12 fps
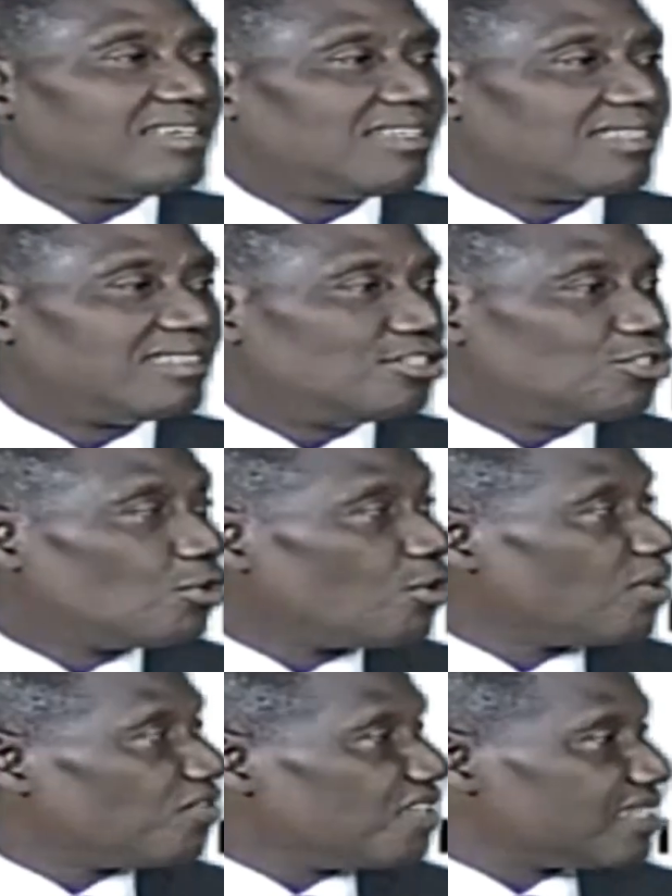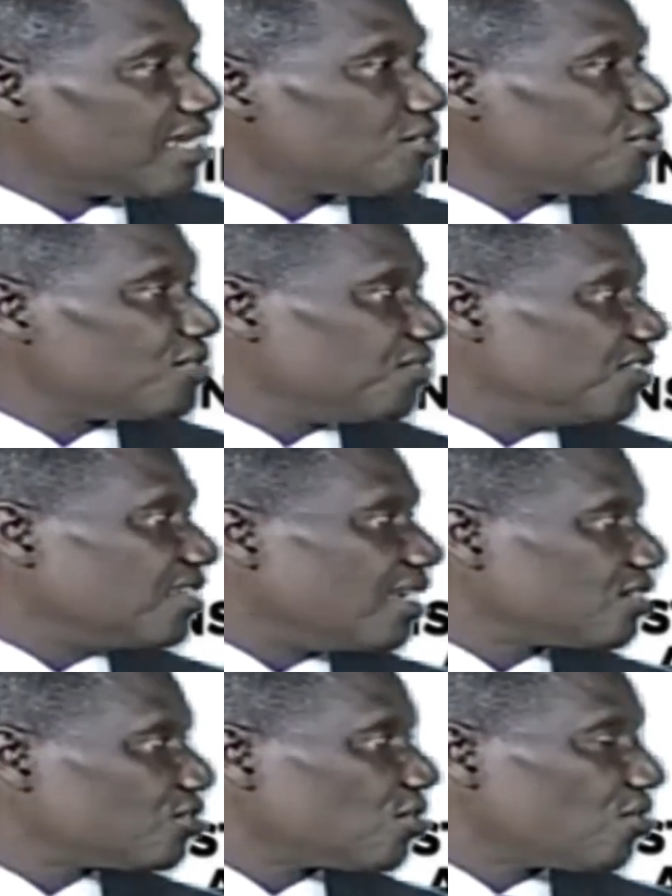the role of executive
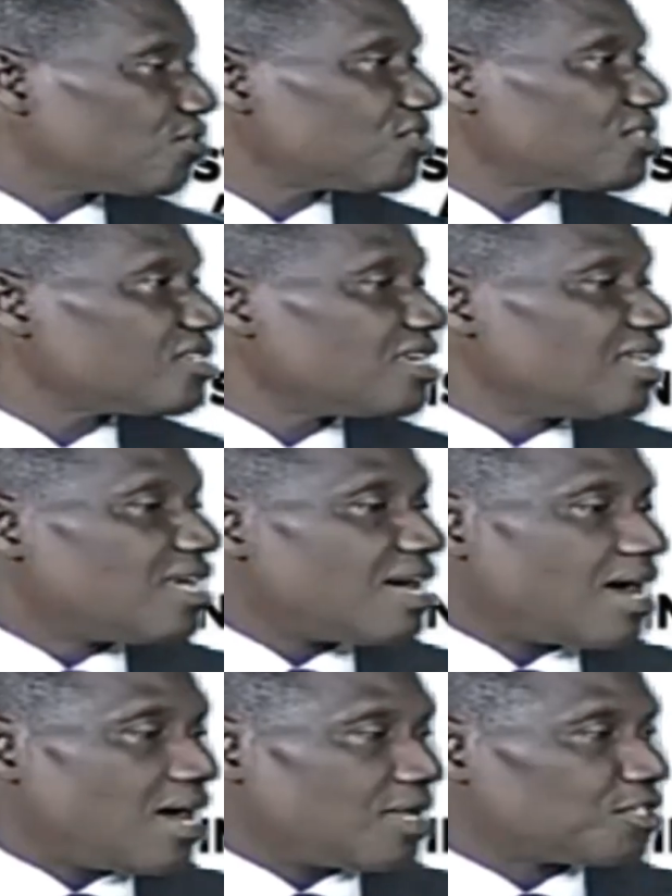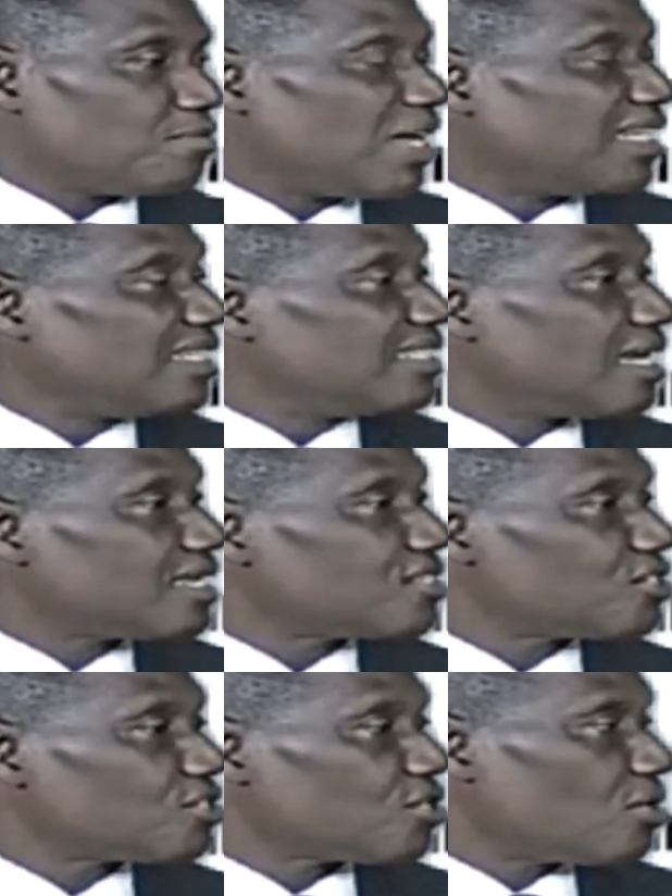directors as
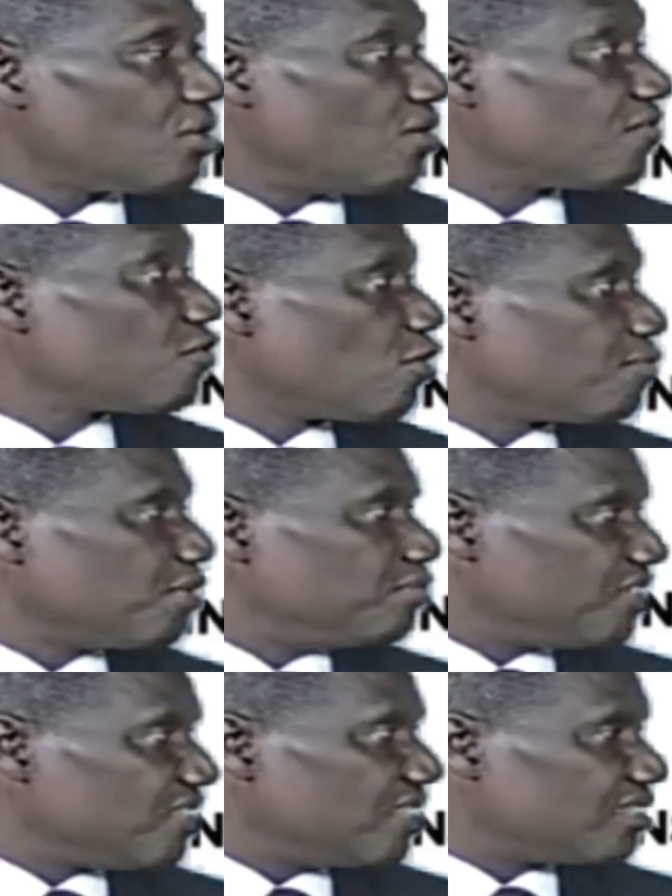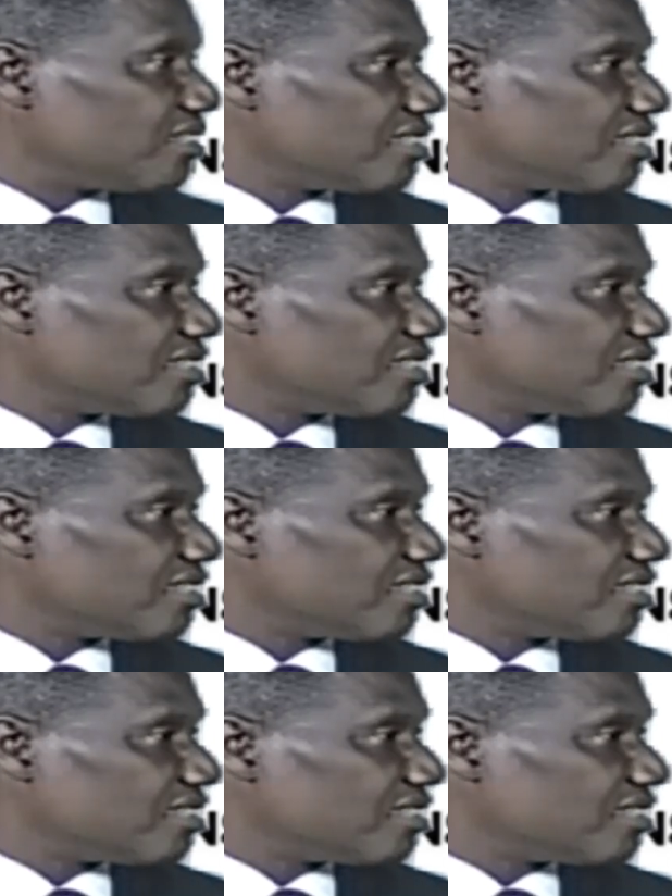managers of corporate business.